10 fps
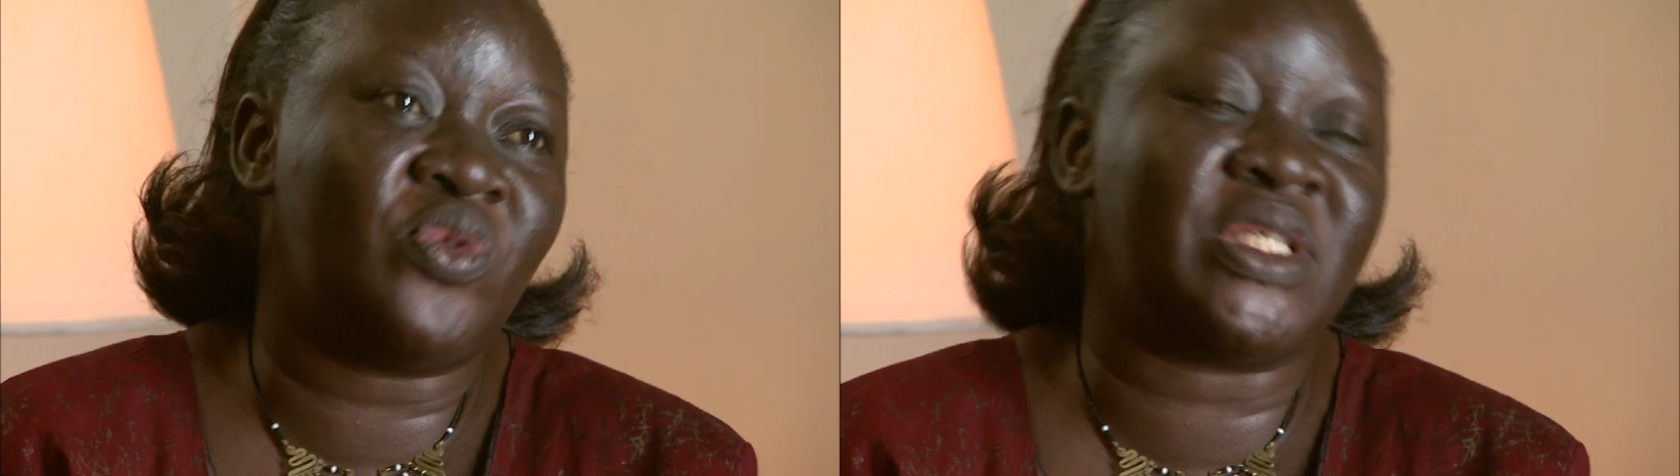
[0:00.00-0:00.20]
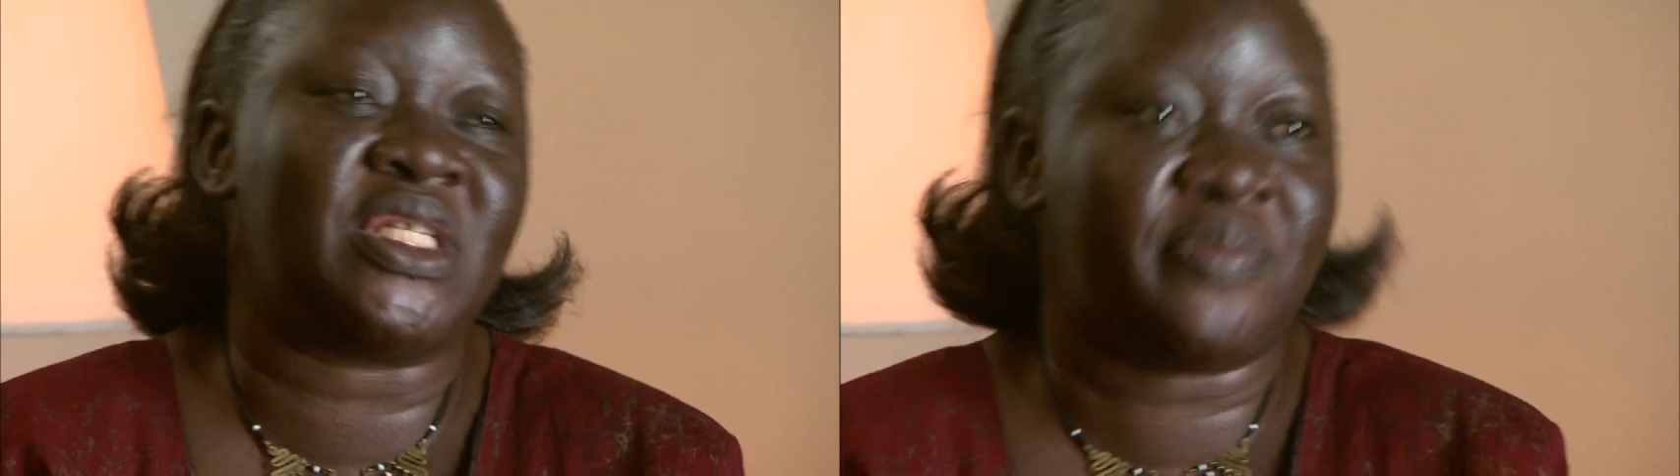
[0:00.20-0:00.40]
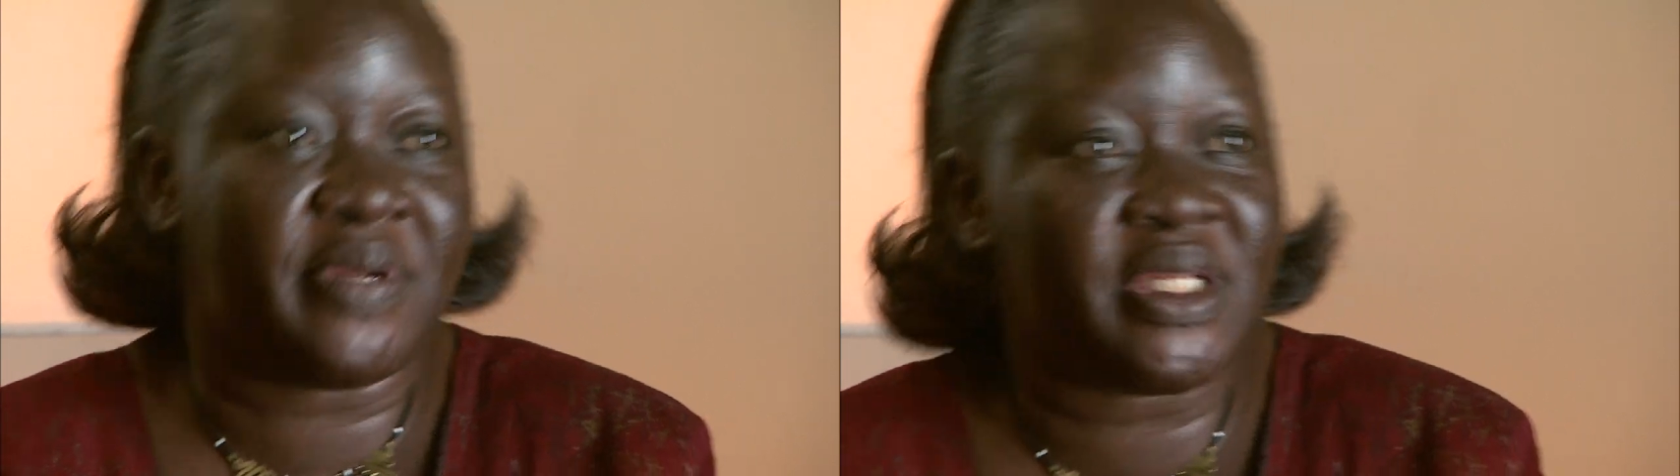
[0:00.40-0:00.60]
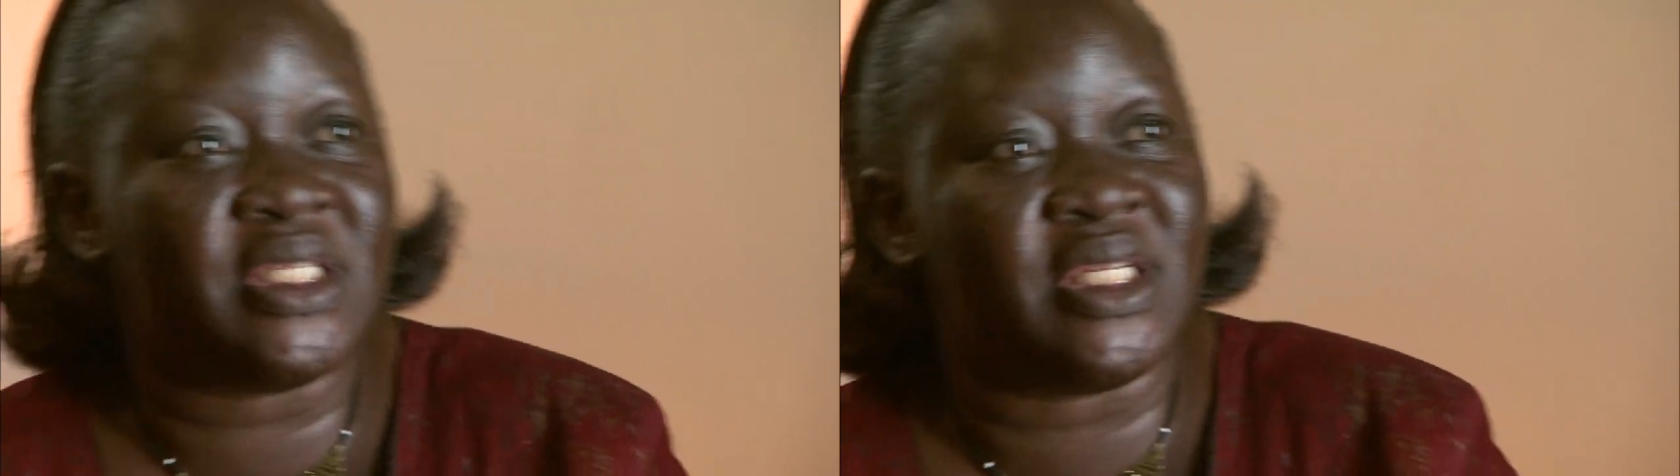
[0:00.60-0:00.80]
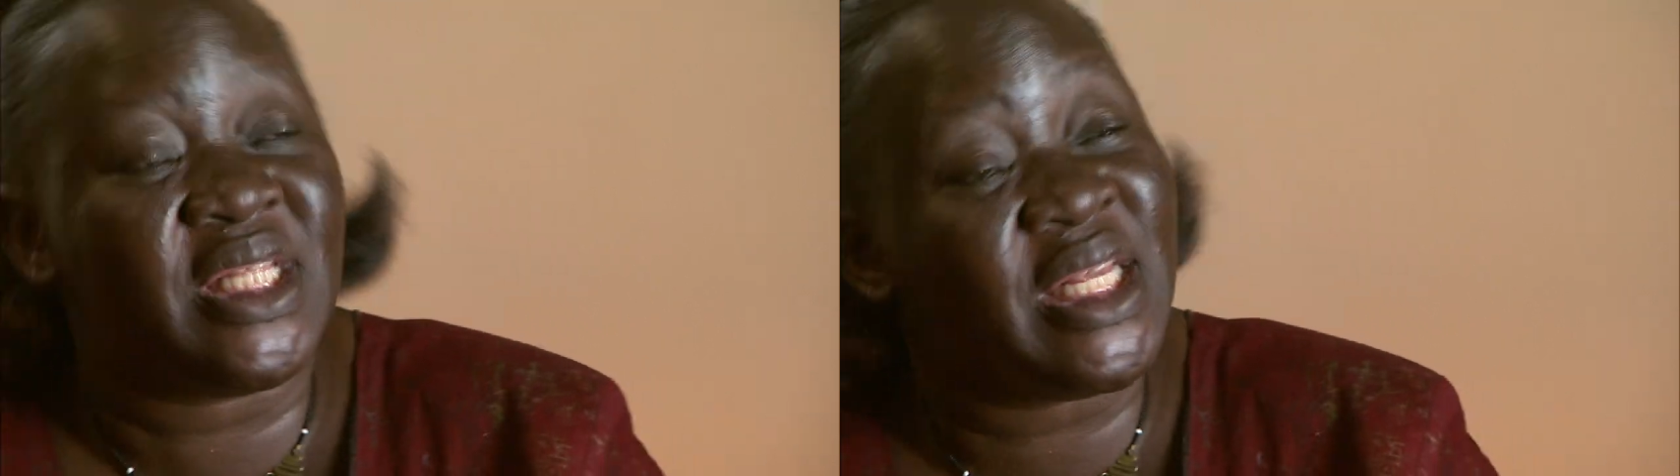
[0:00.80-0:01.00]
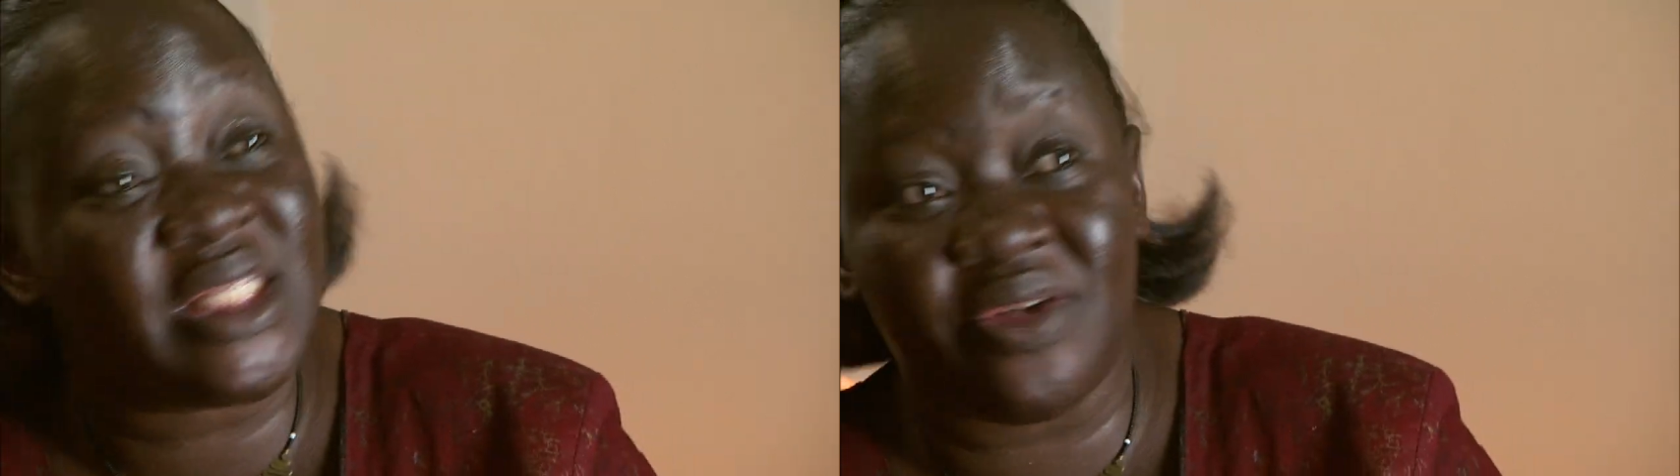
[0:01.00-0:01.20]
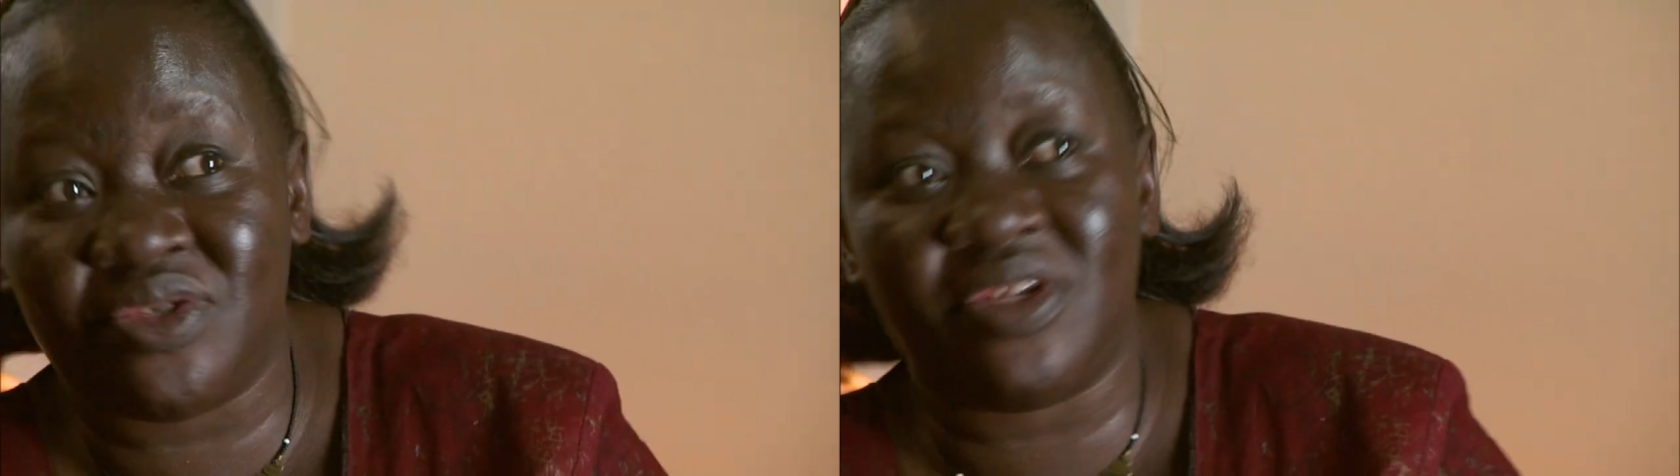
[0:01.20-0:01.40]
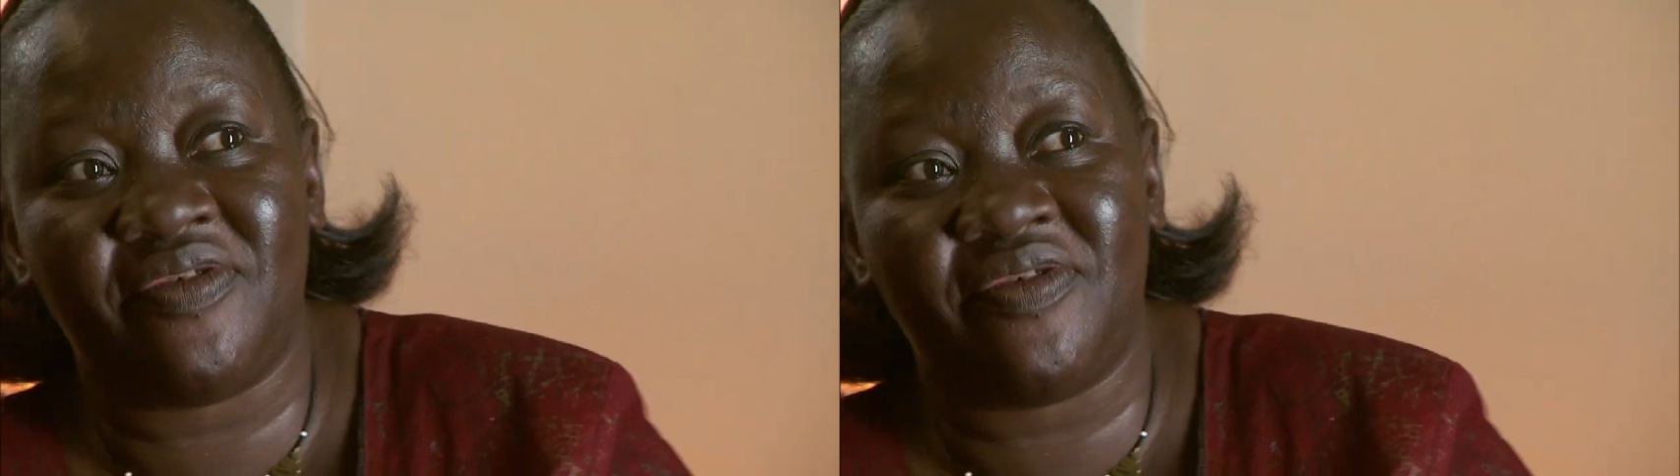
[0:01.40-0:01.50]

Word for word: we were suspecting. That's how I was